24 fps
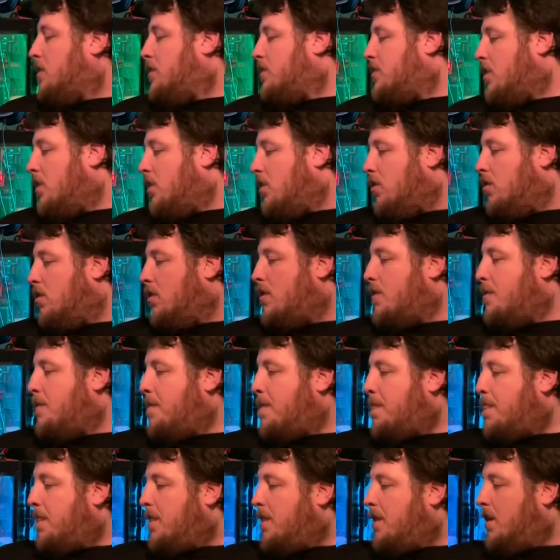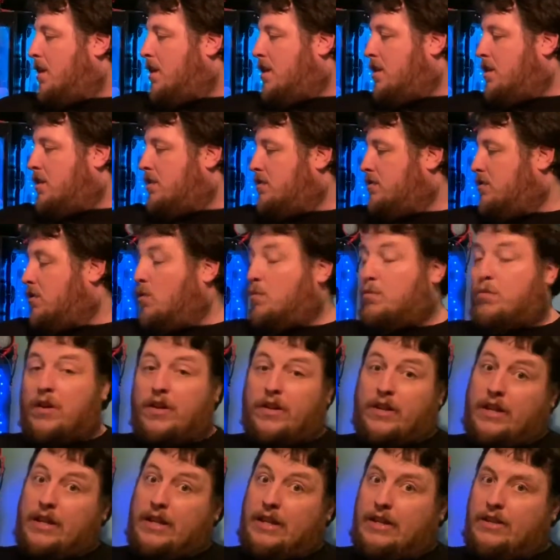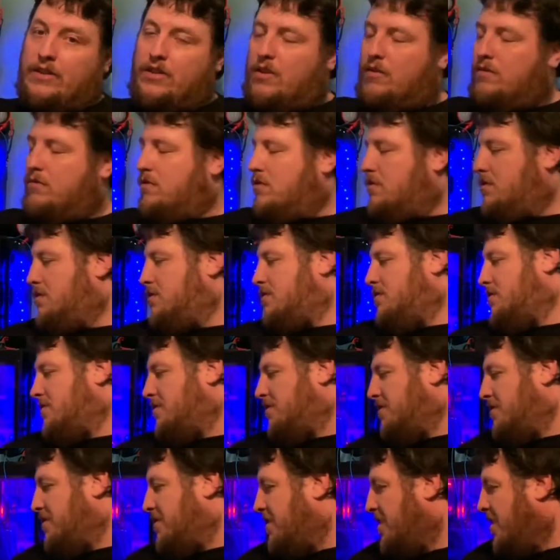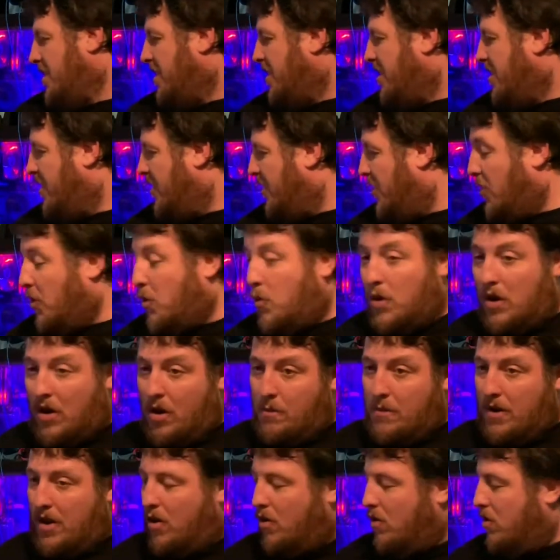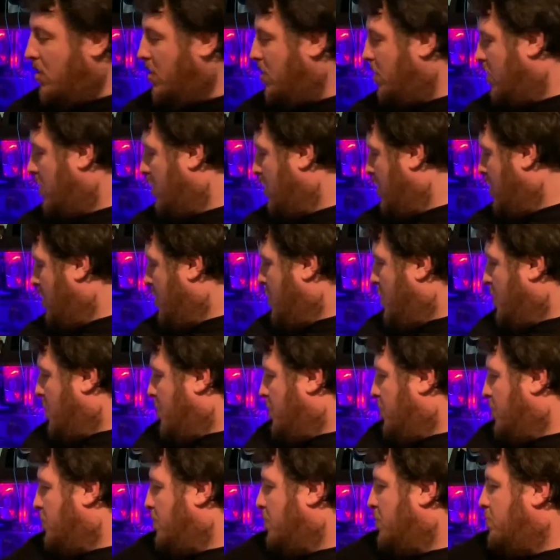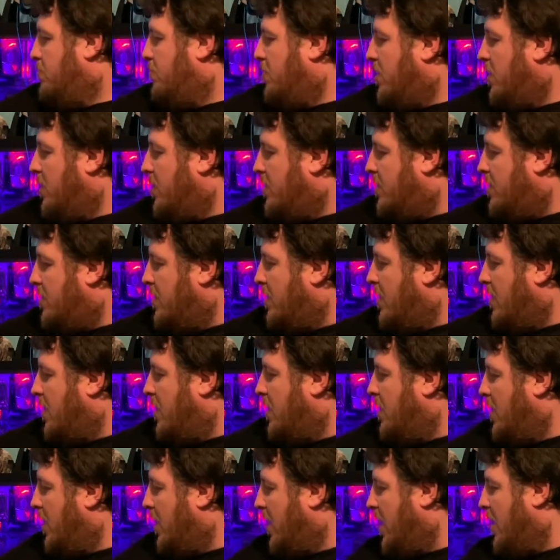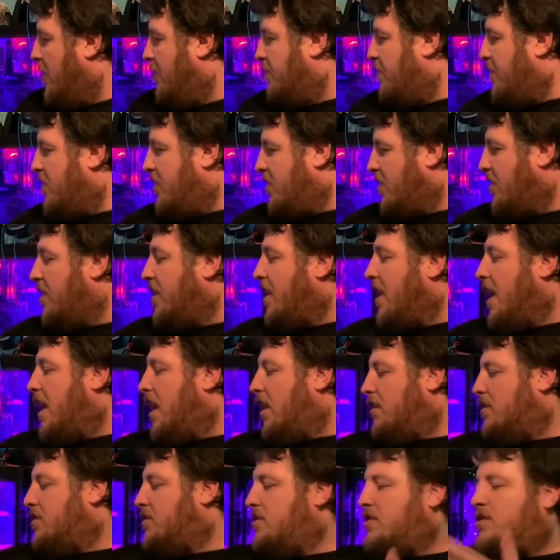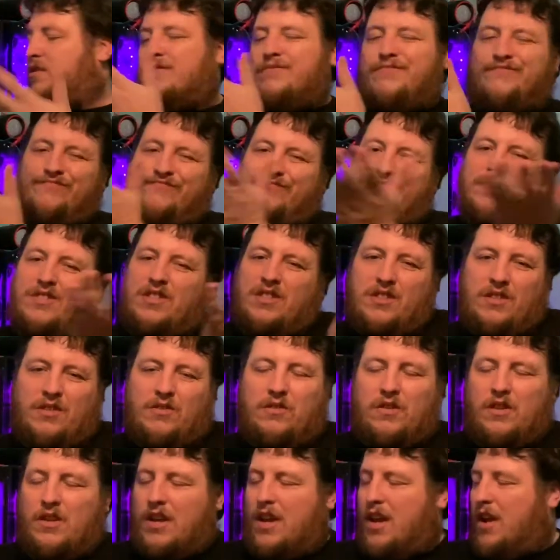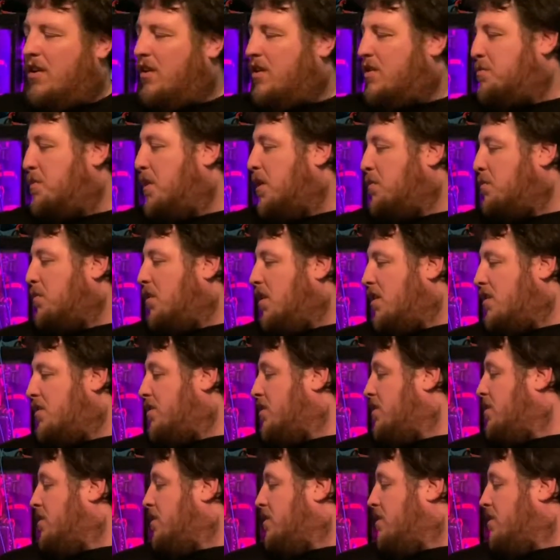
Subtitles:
So don't break the keys. Don't wear them out. But again, for $30, you can't expect much.